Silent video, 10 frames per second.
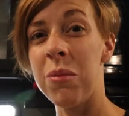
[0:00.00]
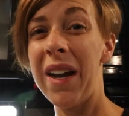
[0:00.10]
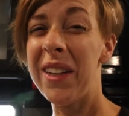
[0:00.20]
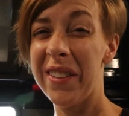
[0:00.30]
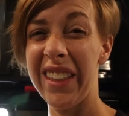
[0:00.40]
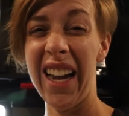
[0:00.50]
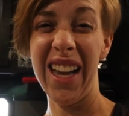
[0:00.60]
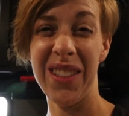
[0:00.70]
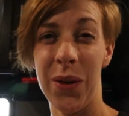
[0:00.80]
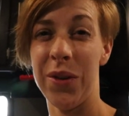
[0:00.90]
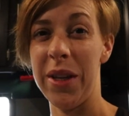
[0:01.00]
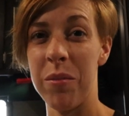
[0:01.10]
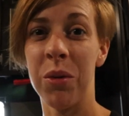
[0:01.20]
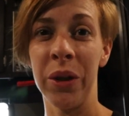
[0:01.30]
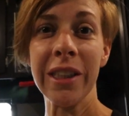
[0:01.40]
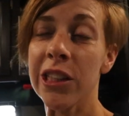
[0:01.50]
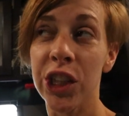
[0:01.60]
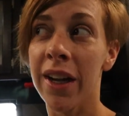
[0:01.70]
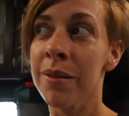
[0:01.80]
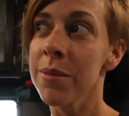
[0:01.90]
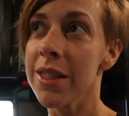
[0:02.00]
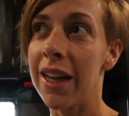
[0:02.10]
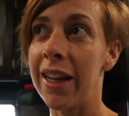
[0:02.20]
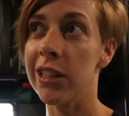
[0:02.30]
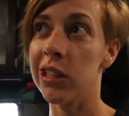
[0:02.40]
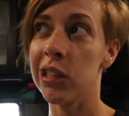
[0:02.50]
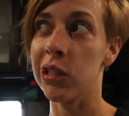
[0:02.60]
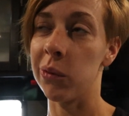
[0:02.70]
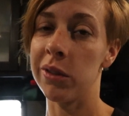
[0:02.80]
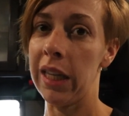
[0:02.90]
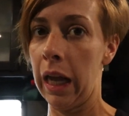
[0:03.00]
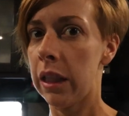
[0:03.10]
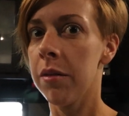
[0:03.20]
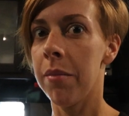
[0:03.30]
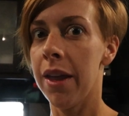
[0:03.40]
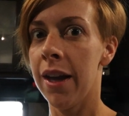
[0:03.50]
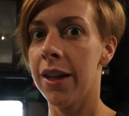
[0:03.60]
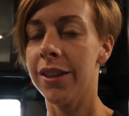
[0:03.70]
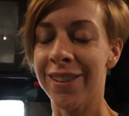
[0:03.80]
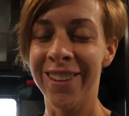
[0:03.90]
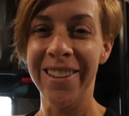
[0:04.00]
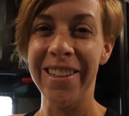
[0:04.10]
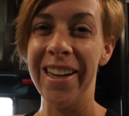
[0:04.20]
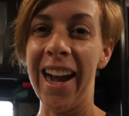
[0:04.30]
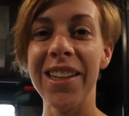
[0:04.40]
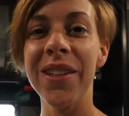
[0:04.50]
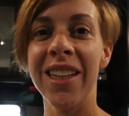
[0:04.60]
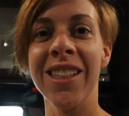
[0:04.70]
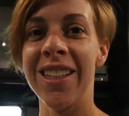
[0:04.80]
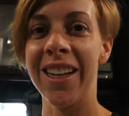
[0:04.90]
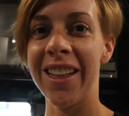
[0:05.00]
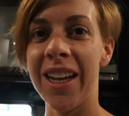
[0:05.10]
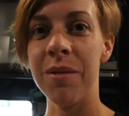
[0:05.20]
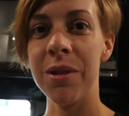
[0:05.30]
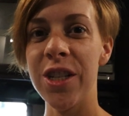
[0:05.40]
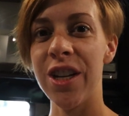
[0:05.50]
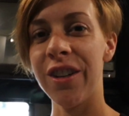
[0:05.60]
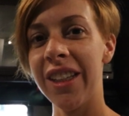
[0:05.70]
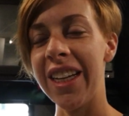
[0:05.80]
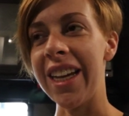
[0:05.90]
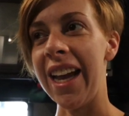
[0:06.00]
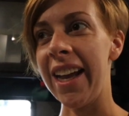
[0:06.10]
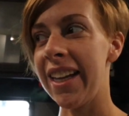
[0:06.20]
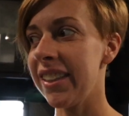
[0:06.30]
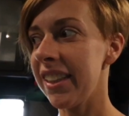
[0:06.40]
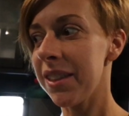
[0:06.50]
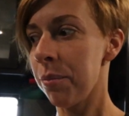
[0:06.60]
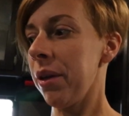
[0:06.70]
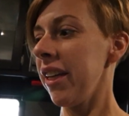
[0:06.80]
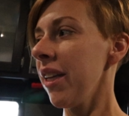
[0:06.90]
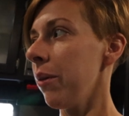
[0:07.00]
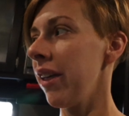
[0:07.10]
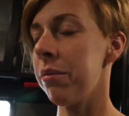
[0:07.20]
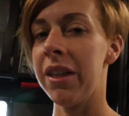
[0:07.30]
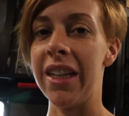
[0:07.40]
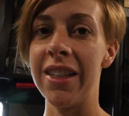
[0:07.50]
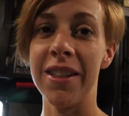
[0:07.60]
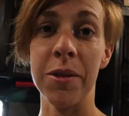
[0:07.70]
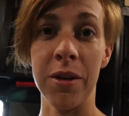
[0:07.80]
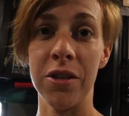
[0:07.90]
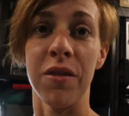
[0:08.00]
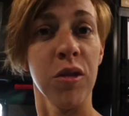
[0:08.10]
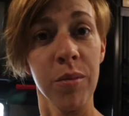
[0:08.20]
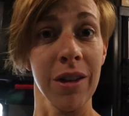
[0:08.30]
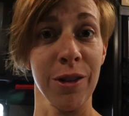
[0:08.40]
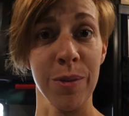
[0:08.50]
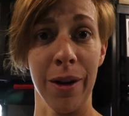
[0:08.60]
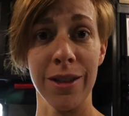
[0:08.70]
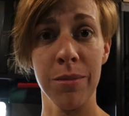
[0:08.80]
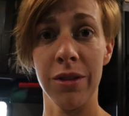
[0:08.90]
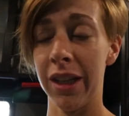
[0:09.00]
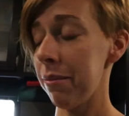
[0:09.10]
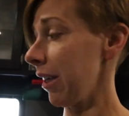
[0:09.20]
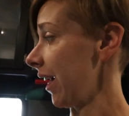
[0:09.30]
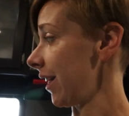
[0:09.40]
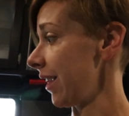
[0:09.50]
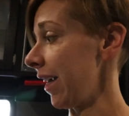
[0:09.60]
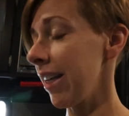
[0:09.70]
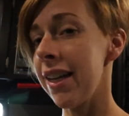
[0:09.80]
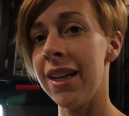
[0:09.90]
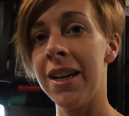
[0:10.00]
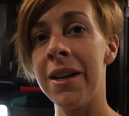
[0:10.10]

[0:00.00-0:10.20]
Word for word: So Mike really has all the important jobs. I just don't tell him that. I do the inside of the camper generally, and it's pretty quick, pretty easy, especially if we've been responsible and kept it kind of tidy.